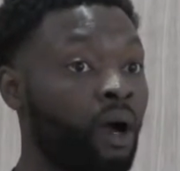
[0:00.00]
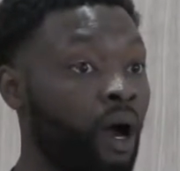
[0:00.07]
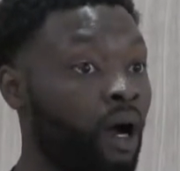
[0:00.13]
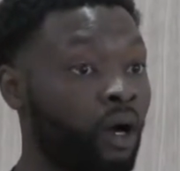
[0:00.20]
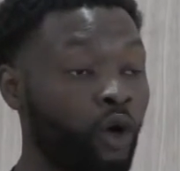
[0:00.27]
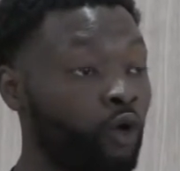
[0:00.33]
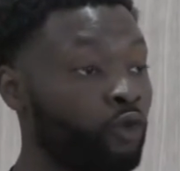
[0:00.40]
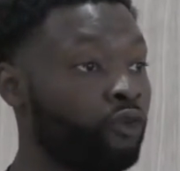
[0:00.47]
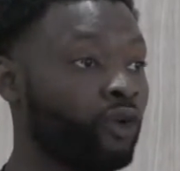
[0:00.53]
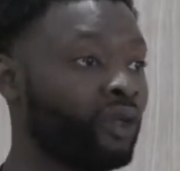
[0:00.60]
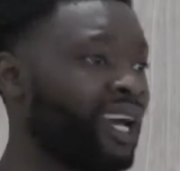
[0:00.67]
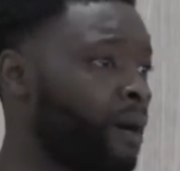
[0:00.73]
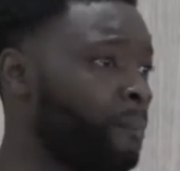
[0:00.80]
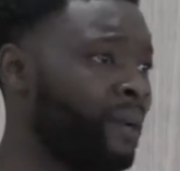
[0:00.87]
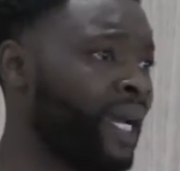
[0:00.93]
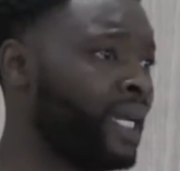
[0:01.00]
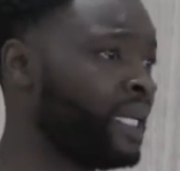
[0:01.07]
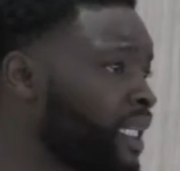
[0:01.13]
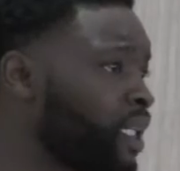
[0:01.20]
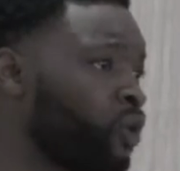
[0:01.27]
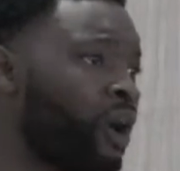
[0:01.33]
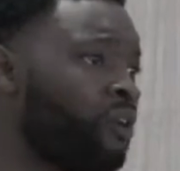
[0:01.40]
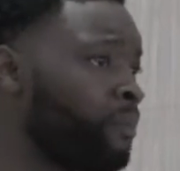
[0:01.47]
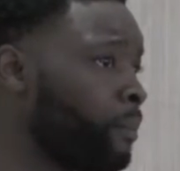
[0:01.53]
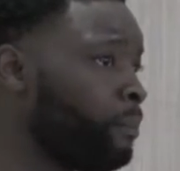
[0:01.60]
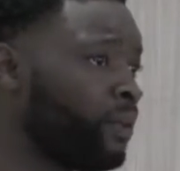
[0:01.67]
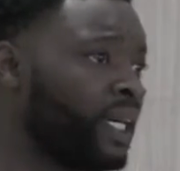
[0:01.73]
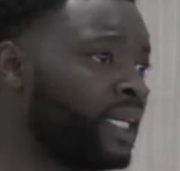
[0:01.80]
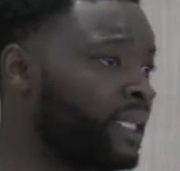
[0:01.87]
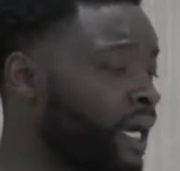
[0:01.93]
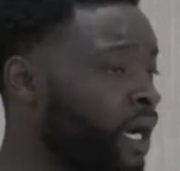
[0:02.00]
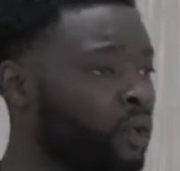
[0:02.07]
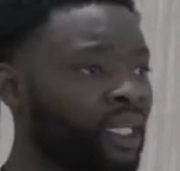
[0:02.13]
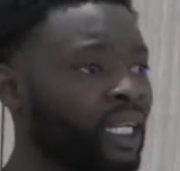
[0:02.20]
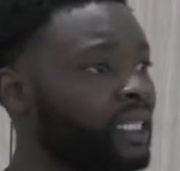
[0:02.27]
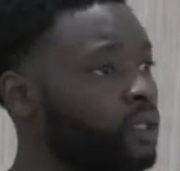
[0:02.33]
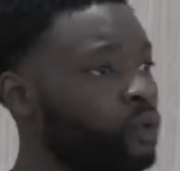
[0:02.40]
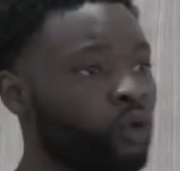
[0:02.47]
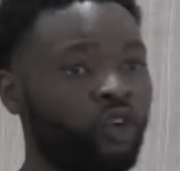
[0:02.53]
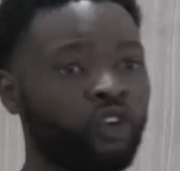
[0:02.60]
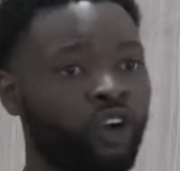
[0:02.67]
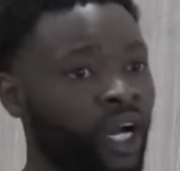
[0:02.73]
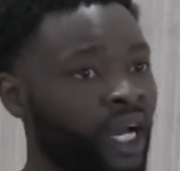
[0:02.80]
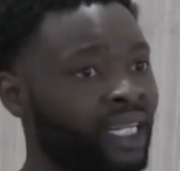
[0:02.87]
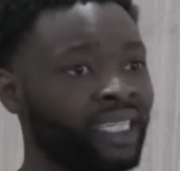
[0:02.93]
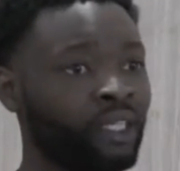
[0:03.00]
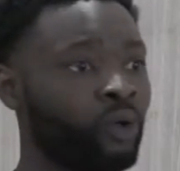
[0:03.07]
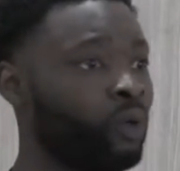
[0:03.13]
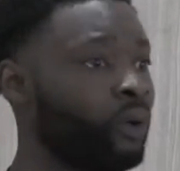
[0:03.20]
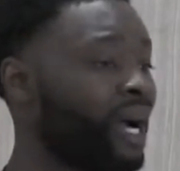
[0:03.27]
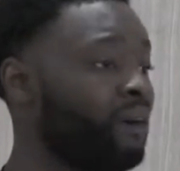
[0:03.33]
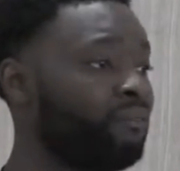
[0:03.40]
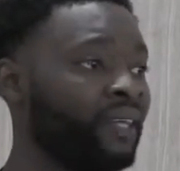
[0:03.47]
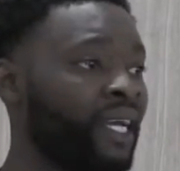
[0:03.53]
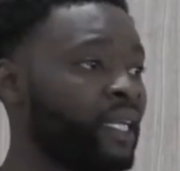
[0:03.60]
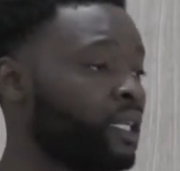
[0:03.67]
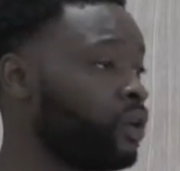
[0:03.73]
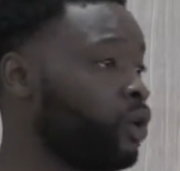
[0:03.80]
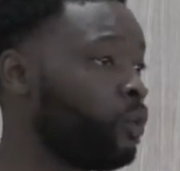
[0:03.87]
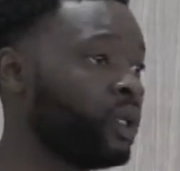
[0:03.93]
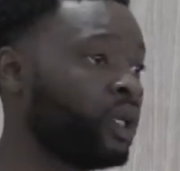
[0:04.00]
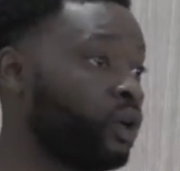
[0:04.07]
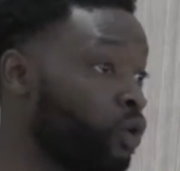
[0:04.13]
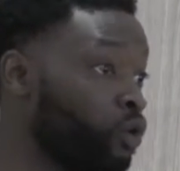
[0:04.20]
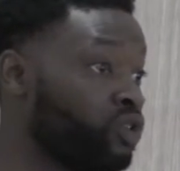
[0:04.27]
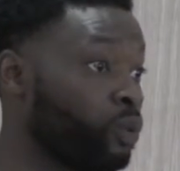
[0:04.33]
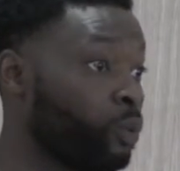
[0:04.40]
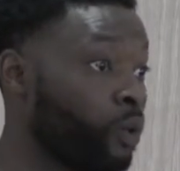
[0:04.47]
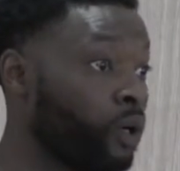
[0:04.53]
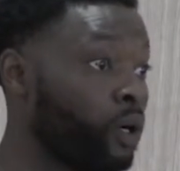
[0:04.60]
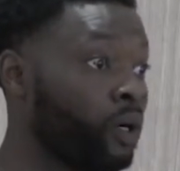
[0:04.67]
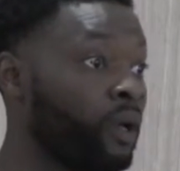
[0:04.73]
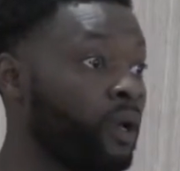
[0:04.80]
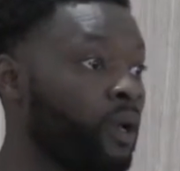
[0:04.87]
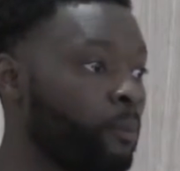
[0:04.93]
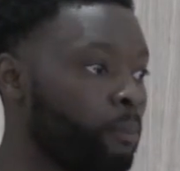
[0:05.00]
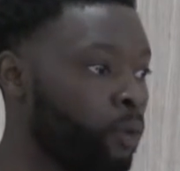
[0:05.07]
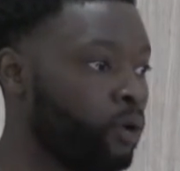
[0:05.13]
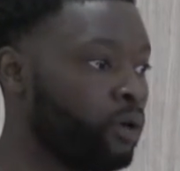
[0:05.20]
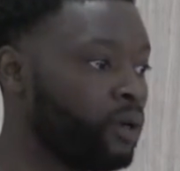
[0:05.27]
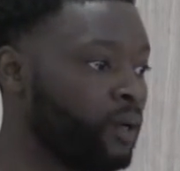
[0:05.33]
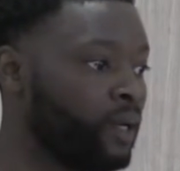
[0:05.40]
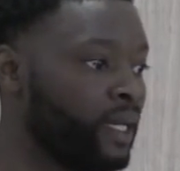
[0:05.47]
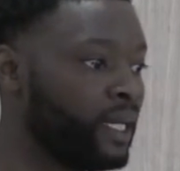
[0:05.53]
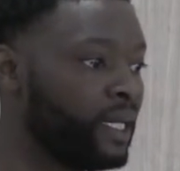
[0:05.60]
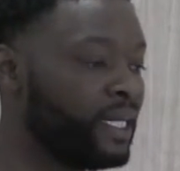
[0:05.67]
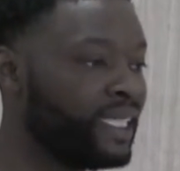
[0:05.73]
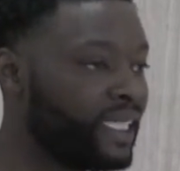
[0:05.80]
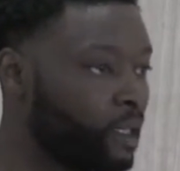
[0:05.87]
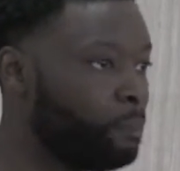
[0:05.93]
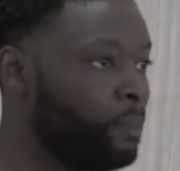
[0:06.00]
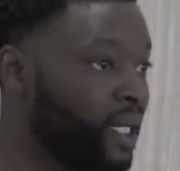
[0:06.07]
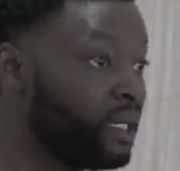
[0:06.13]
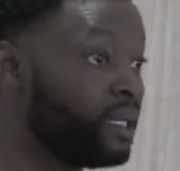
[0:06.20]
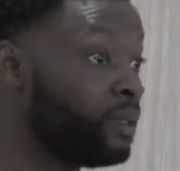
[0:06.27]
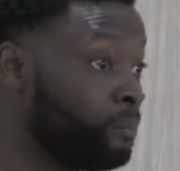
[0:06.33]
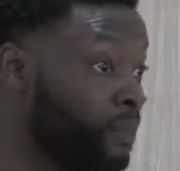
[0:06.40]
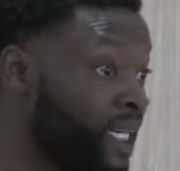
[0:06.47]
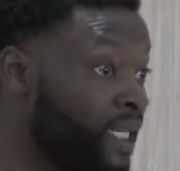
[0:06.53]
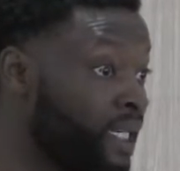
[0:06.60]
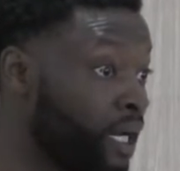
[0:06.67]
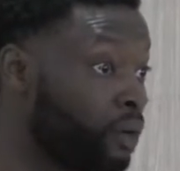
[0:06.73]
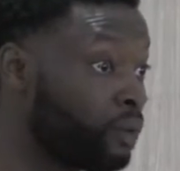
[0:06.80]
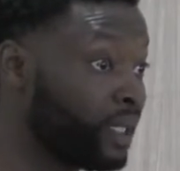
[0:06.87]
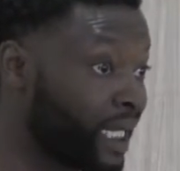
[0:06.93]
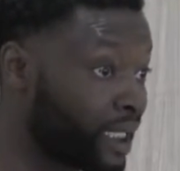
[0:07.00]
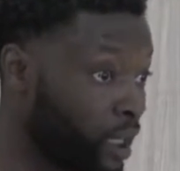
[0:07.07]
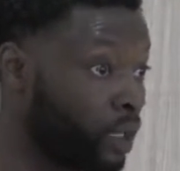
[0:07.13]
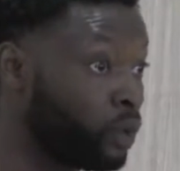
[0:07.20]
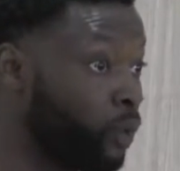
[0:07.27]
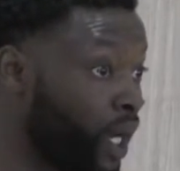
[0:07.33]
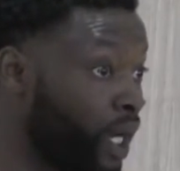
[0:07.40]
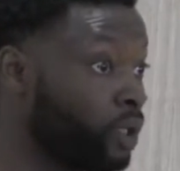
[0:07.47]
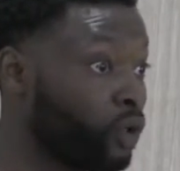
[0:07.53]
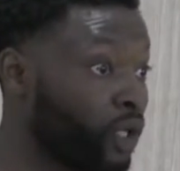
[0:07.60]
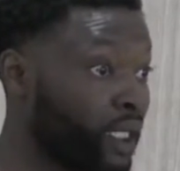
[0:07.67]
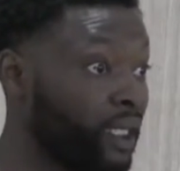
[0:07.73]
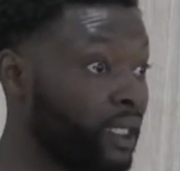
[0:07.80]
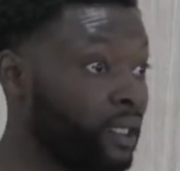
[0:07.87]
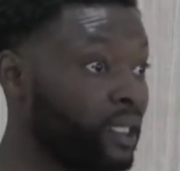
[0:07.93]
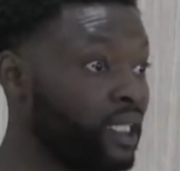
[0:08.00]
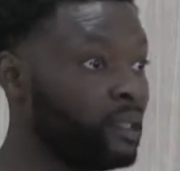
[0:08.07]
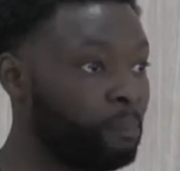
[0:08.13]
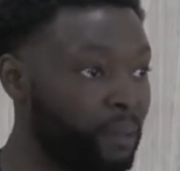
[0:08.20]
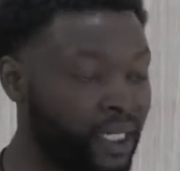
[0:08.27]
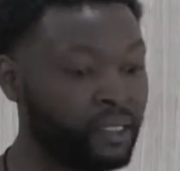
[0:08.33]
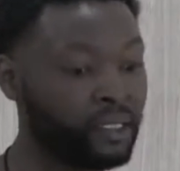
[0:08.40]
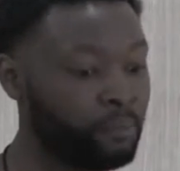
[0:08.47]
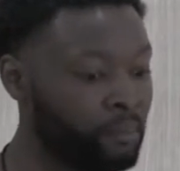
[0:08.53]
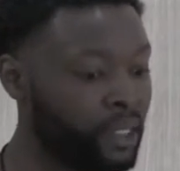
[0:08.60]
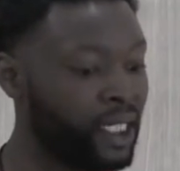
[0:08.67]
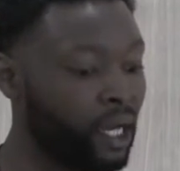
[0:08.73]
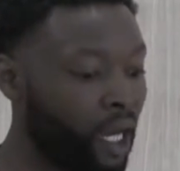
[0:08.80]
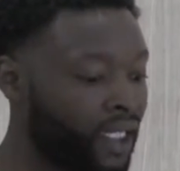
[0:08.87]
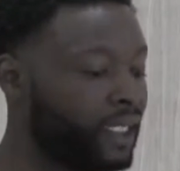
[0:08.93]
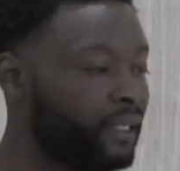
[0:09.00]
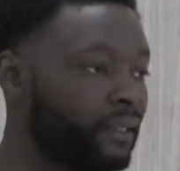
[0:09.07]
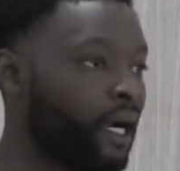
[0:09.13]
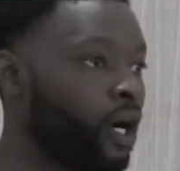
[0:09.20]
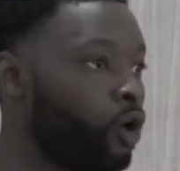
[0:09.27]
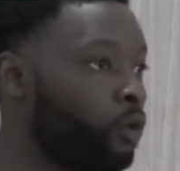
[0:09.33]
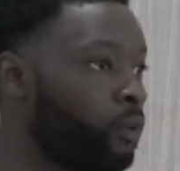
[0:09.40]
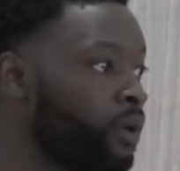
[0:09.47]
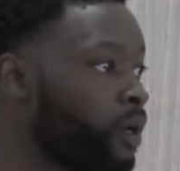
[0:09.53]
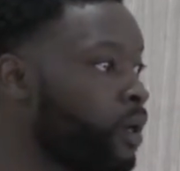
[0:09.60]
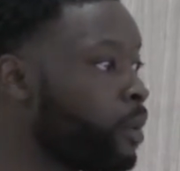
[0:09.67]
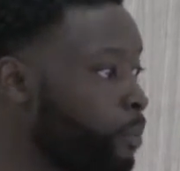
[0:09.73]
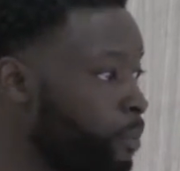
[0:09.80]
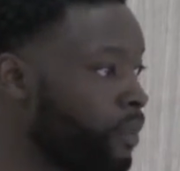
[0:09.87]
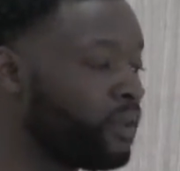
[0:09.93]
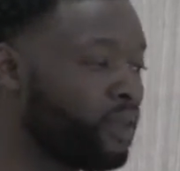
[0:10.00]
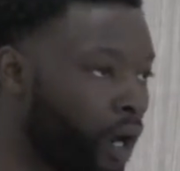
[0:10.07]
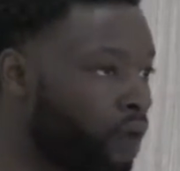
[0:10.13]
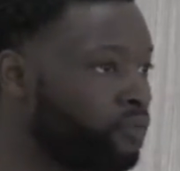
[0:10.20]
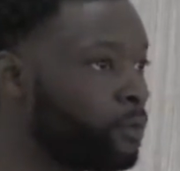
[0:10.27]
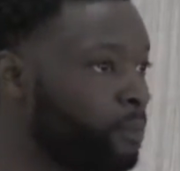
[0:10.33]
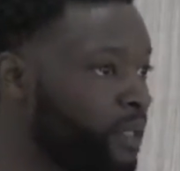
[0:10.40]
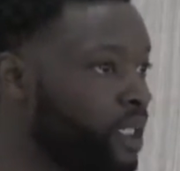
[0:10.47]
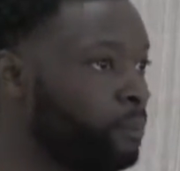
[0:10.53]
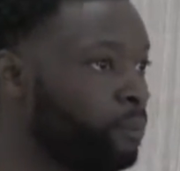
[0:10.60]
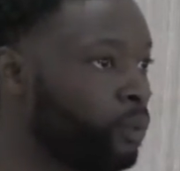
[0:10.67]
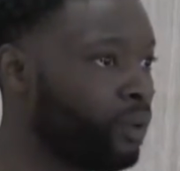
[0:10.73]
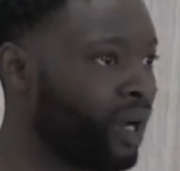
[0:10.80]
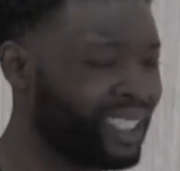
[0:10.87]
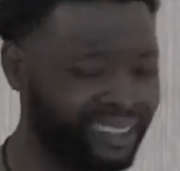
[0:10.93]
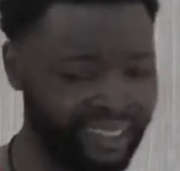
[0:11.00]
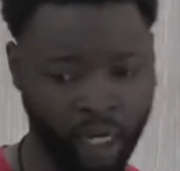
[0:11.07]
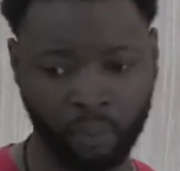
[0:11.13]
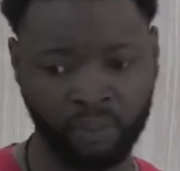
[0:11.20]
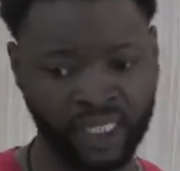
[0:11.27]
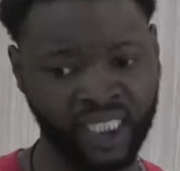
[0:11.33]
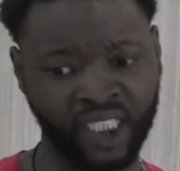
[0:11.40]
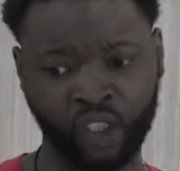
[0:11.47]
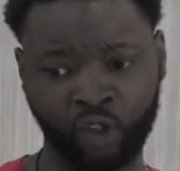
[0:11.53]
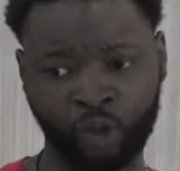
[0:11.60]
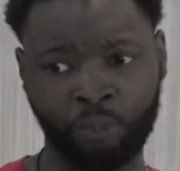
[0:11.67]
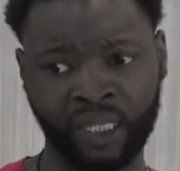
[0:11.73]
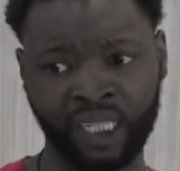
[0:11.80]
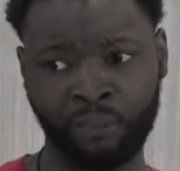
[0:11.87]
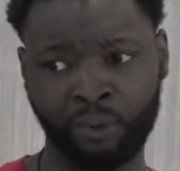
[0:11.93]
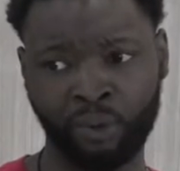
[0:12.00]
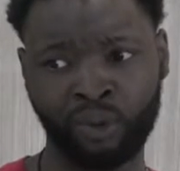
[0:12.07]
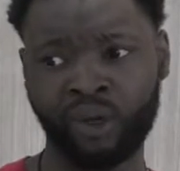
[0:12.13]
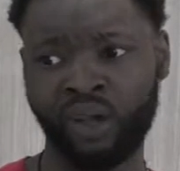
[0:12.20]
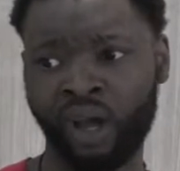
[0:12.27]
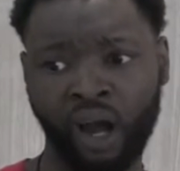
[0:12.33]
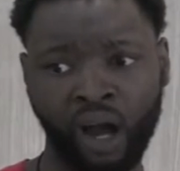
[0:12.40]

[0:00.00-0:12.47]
I go through a lot of I still have my breakdowns, I still cry, I still have days I don't want to go to work, but this is bigger than me now. That's not the way I look at it. It's bigger than me. I need to help the other people. I need to help these young people.